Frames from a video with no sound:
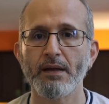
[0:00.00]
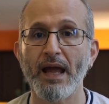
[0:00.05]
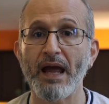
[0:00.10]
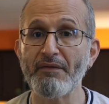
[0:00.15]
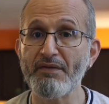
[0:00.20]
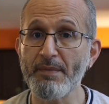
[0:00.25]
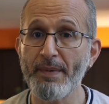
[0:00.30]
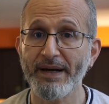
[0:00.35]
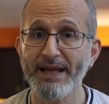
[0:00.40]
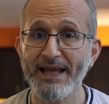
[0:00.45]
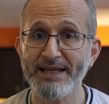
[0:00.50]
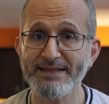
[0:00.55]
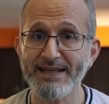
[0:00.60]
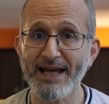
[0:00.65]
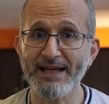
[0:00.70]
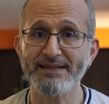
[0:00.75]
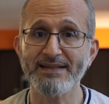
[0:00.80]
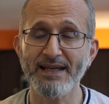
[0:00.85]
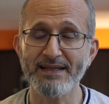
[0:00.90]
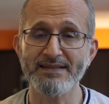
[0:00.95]
Everybody has
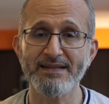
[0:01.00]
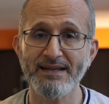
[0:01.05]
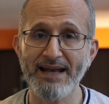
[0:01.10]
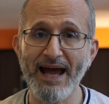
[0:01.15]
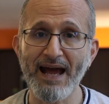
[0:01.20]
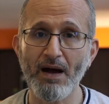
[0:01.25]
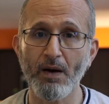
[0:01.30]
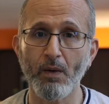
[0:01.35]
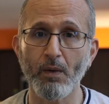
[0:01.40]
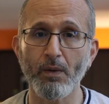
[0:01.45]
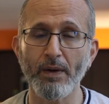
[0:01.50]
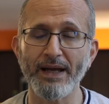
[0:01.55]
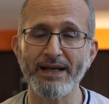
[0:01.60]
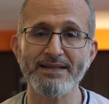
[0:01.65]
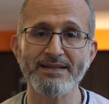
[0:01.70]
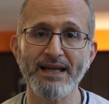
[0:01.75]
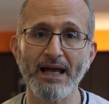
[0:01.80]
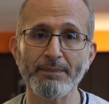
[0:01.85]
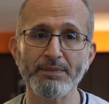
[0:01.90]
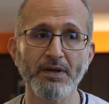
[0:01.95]
access now,
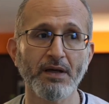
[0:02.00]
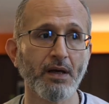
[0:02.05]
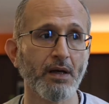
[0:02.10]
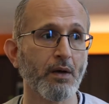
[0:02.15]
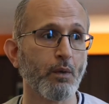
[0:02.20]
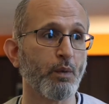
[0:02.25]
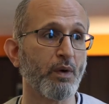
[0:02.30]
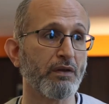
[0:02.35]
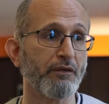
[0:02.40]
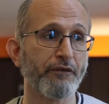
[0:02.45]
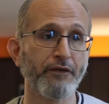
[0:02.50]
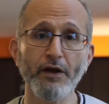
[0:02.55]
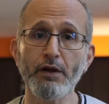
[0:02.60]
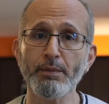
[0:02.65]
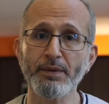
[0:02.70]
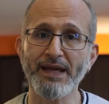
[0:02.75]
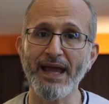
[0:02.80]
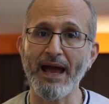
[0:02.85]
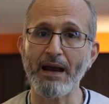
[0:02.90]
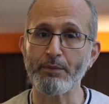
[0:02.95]
except with
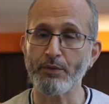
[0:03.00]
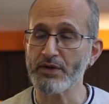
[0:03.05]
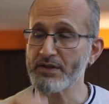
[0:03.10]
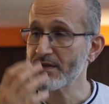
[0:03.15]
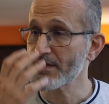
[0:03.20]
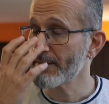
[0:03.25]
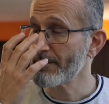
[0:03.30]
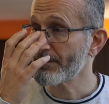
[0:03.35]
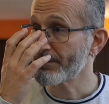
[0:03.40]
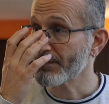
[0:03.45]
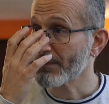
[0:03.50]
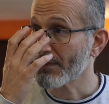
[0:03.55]
film cameras,